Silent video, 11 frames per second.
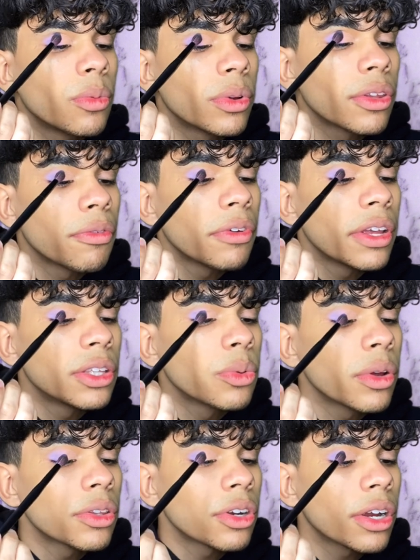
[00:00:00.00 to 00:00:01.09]
what the fans
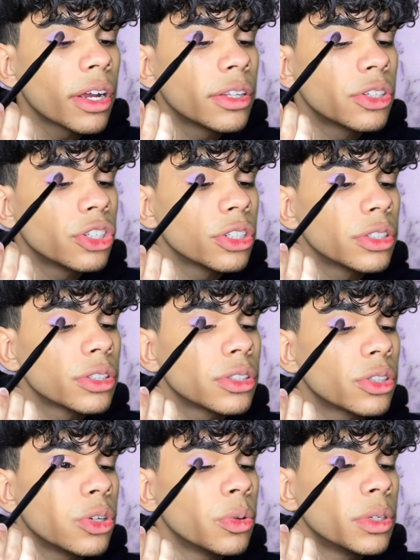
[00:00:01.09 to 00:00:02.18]
want. They're kind of just
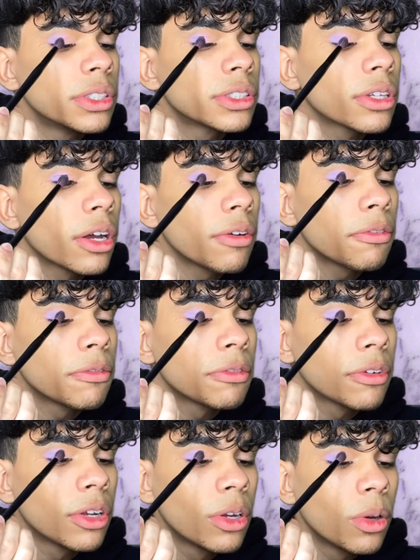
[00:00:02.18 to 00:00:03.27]
doing stuff,
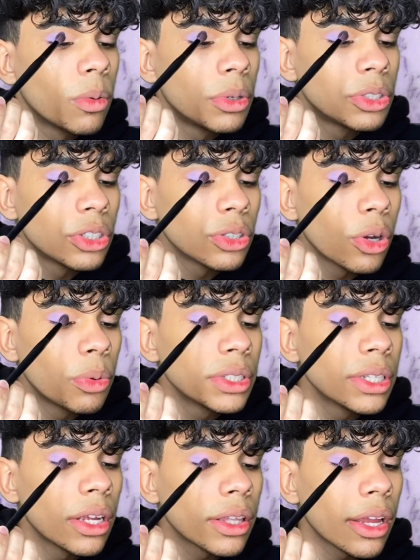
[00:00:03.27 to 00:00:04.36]
which is always
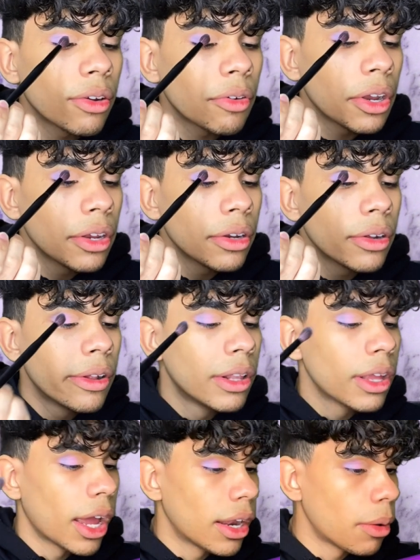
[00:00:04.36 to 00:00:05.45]
not that great.
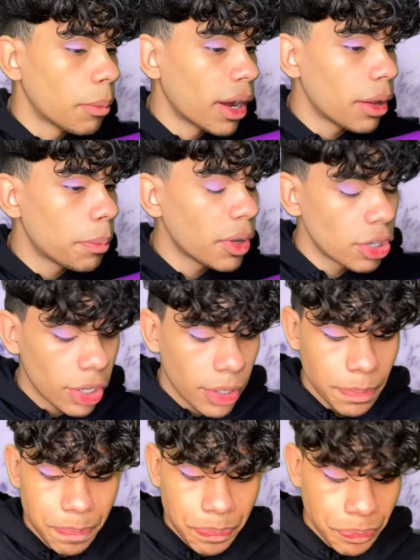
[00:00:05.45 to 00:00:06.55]
And in my opinion,
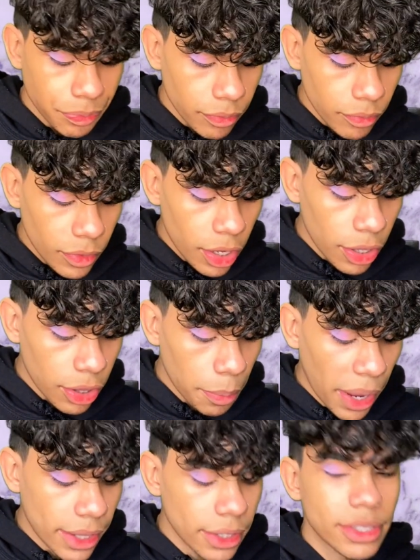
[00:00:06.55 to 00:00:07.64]
the
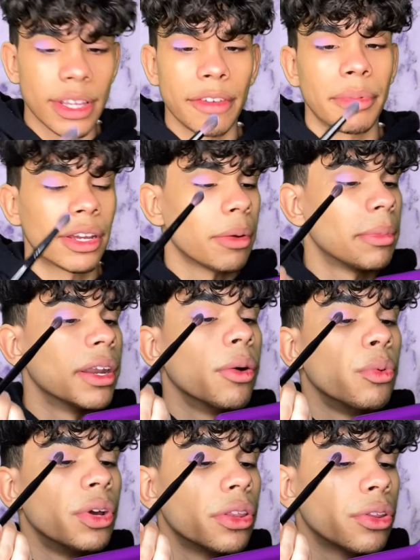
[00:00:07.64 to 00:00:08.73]
palettes they've been coming out
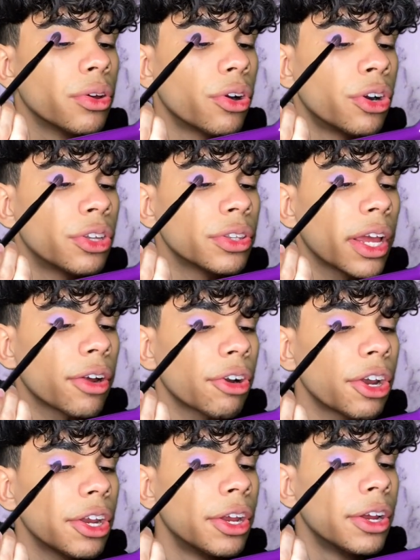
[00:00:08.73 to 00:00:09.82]
with aren't that
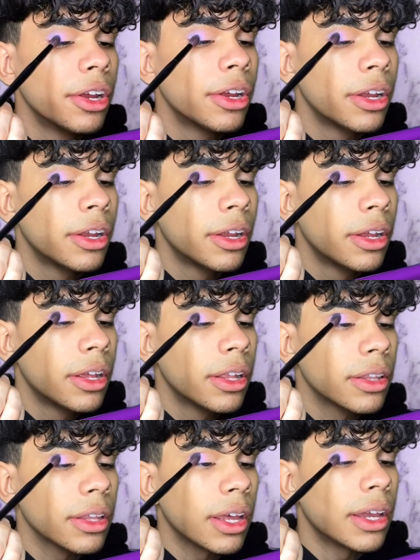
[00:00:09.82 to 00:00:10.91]
great.
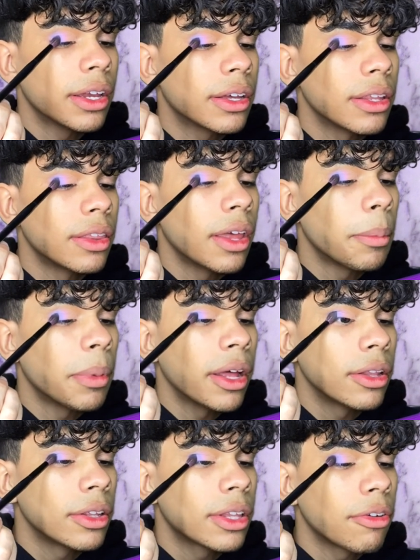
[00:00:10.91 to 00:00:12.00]
Like, that
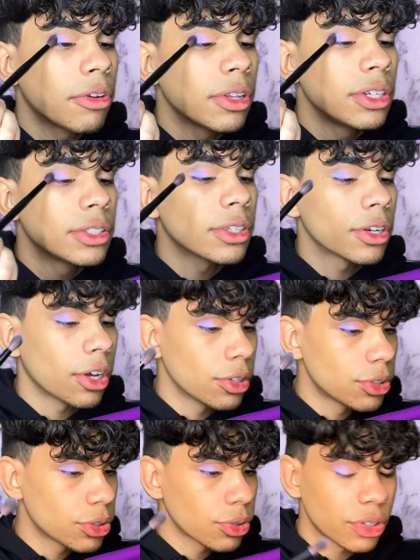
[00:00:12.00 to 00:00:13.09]
palette they released, the color
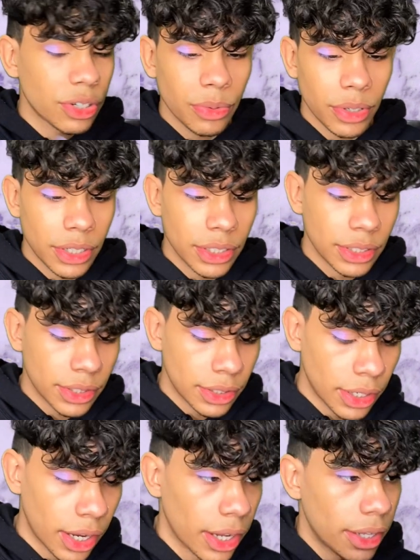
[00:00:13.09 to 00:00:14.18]
story, was
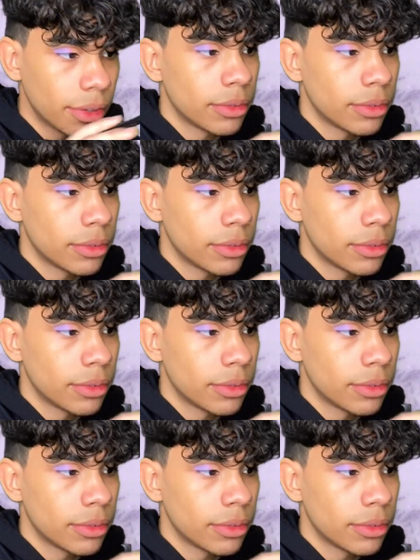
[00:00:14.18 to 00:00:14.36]
not